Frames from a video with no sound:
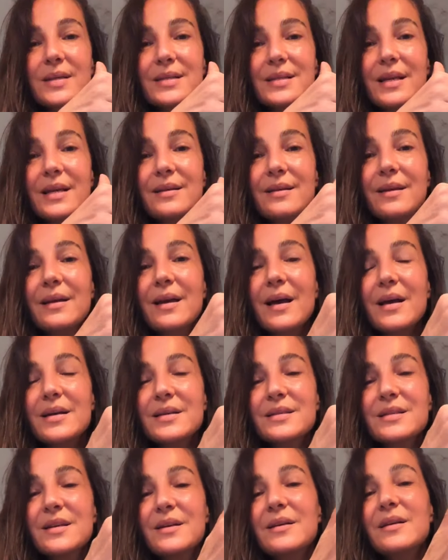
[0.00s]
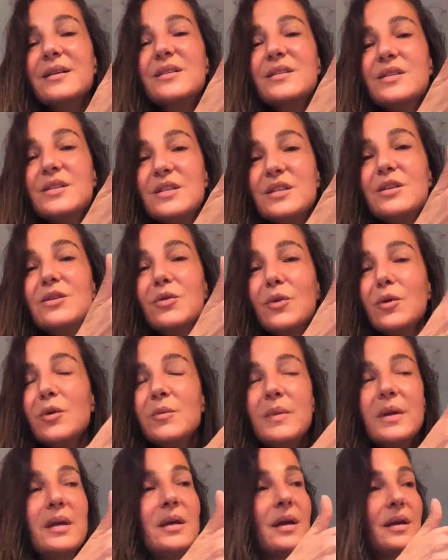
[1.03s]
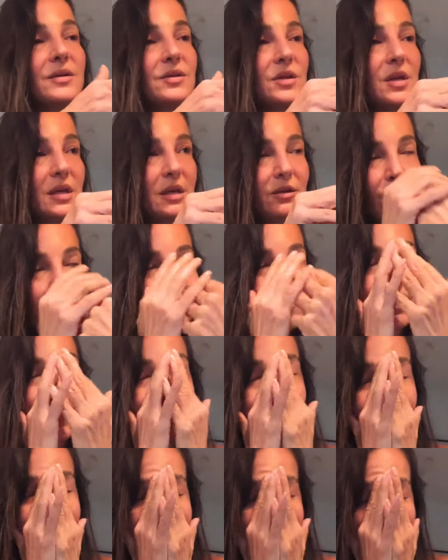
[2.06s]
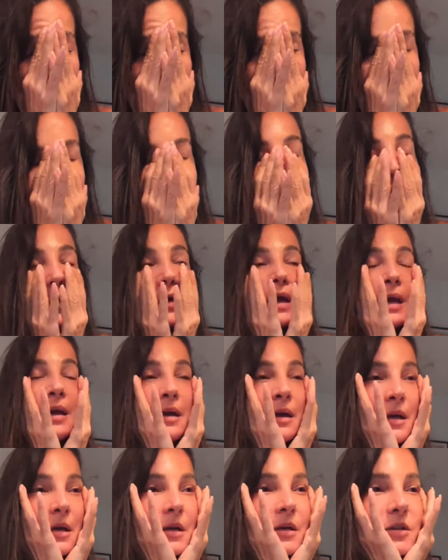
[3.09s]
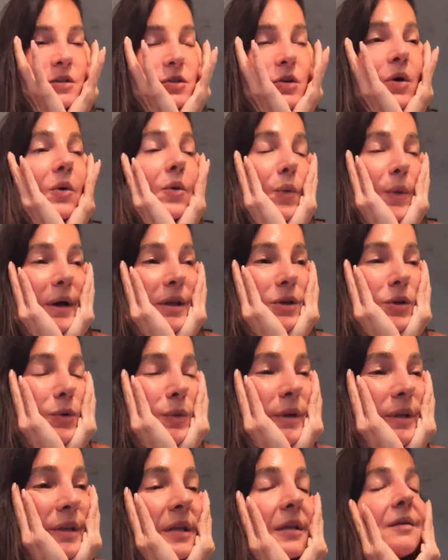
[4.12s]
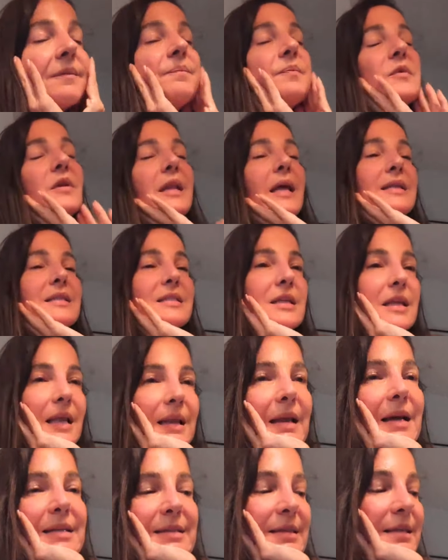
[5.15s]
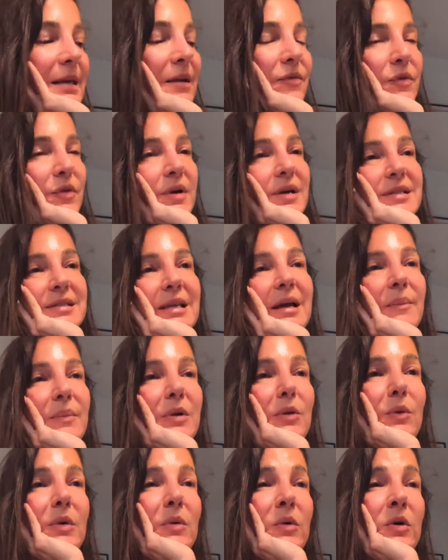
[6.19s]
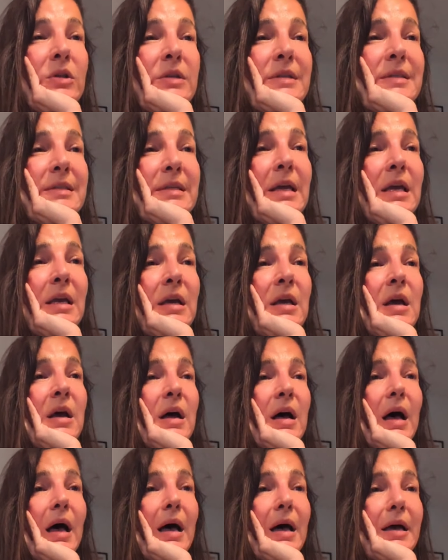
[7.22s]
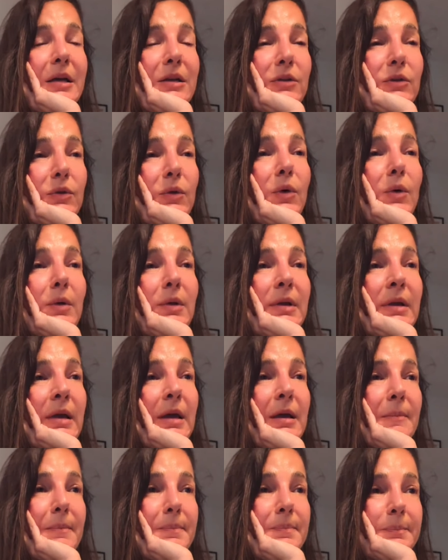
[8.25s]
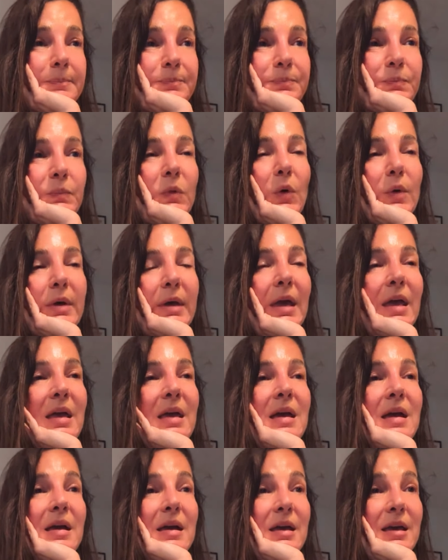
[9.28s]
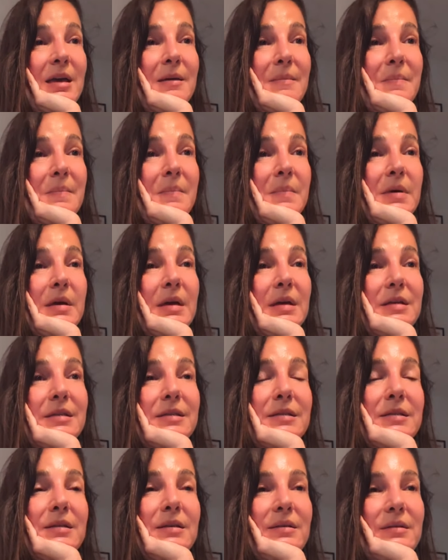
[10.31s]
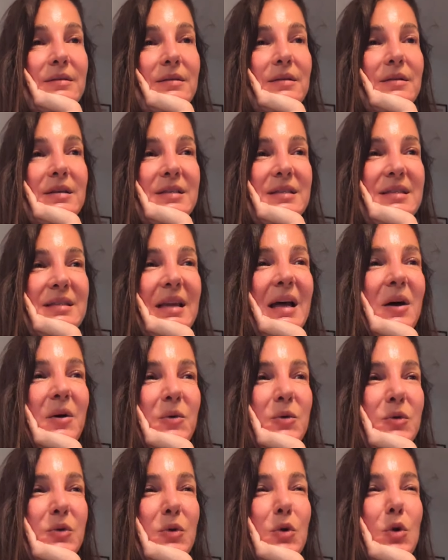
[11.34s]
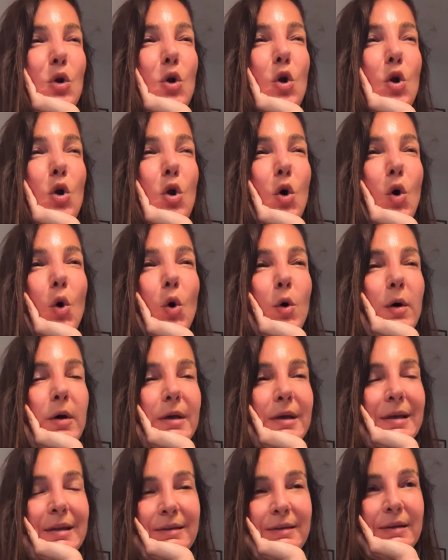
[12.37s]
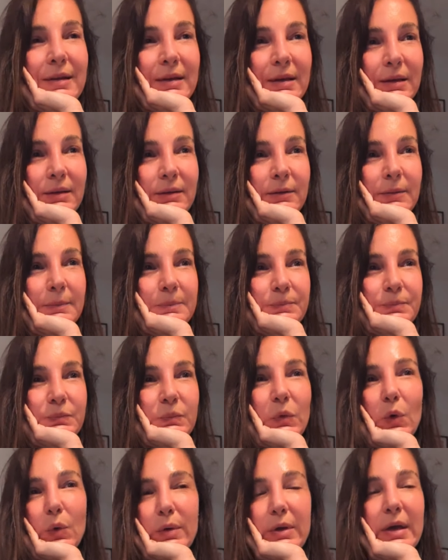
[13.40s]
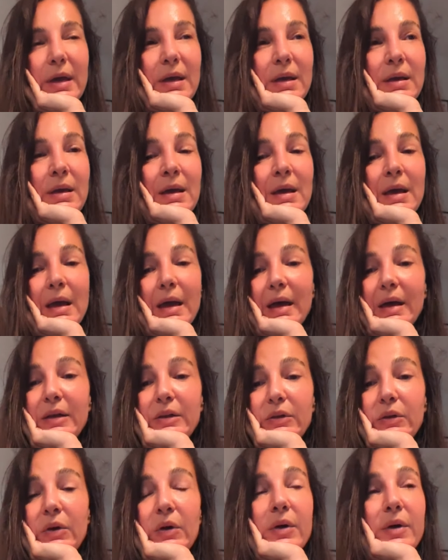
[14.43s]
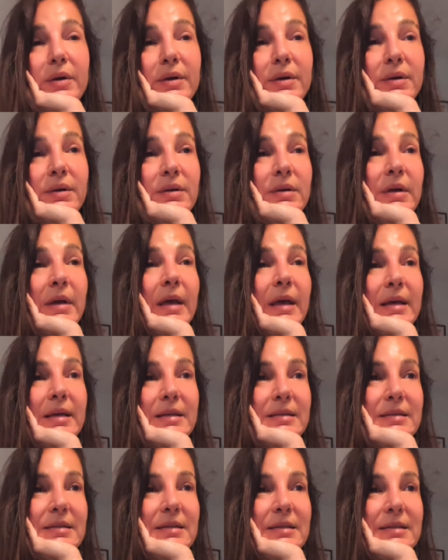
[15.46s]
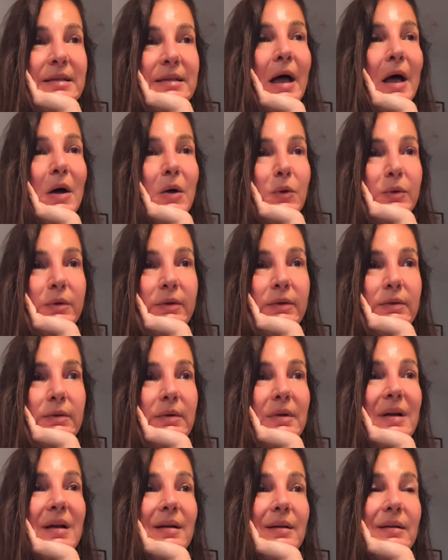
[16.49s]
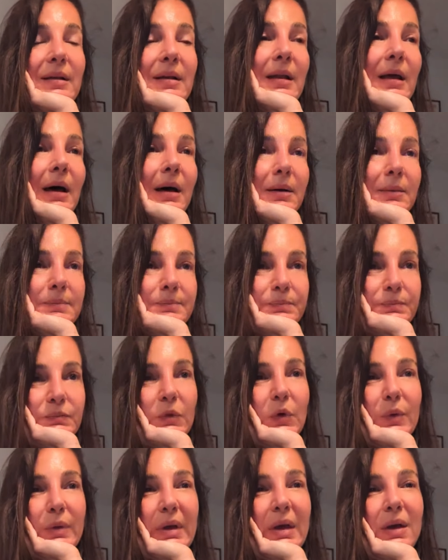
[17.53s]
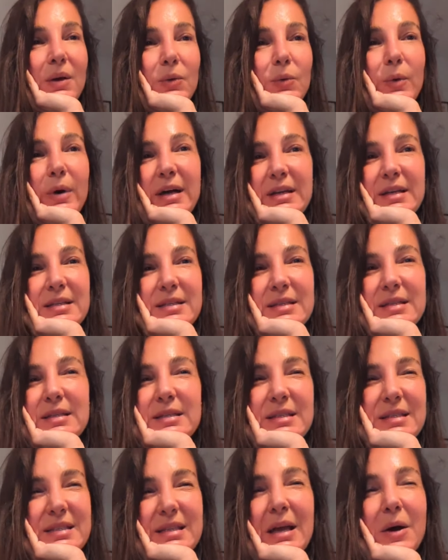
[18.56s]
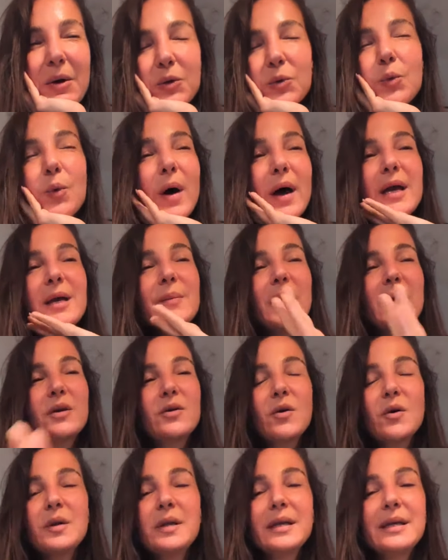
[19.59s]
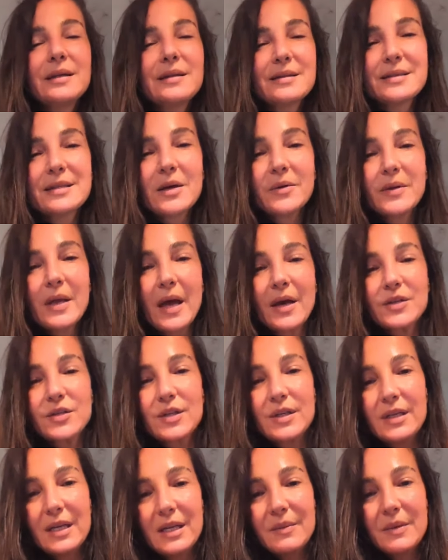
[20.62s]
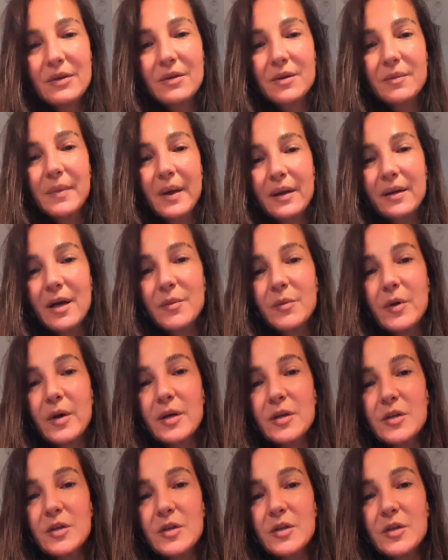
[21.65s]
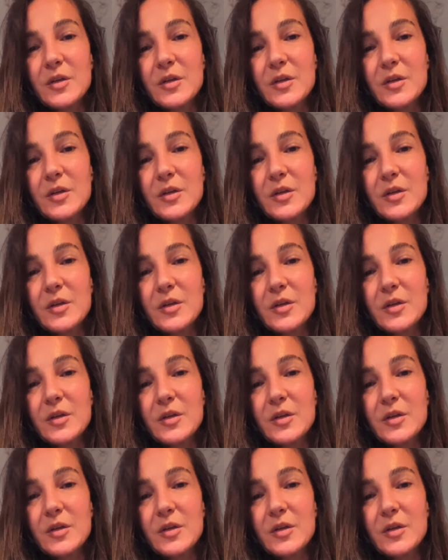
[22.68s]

translating as she told me and he told me and etc. Okay, so what do we need? Let's say, for example, we want to say I told him. Okay, him is the sound lo in the end. Okay, and her is the sound la. Okay, what is this sound? Why am I calling it a sound actually? Let me turn my camera on.